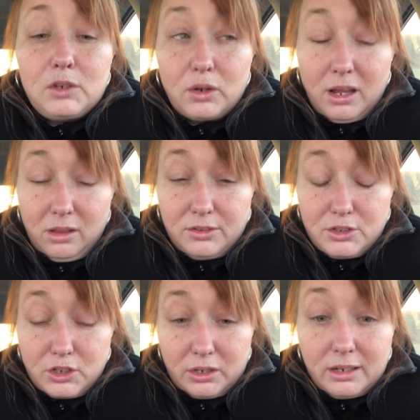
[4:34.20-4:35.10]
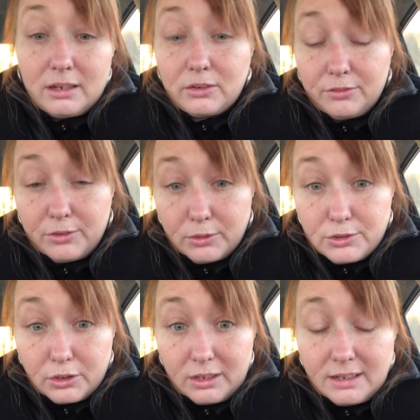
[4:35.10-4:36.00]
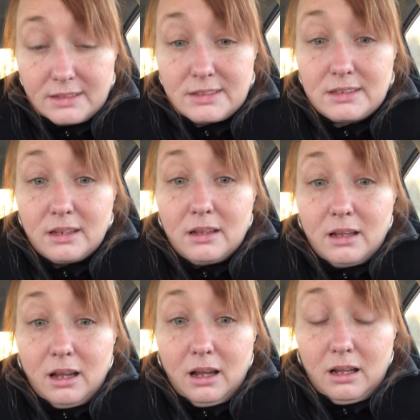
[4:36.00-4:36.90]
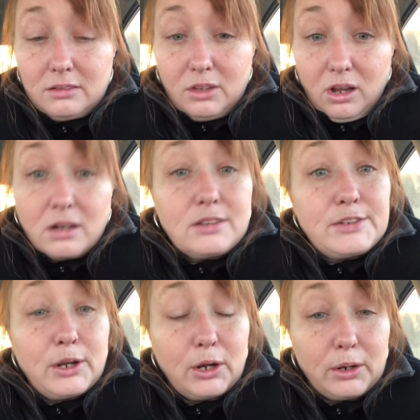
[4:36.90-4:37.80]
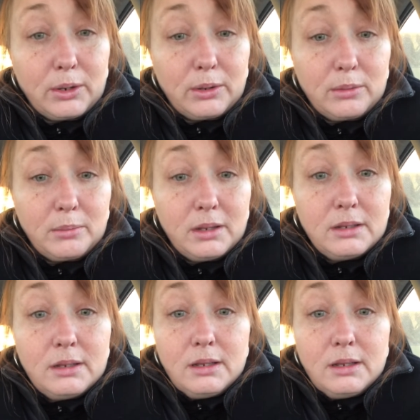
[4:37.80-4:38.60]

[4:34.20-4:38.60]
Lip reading: your health journey and your food journeys a long-term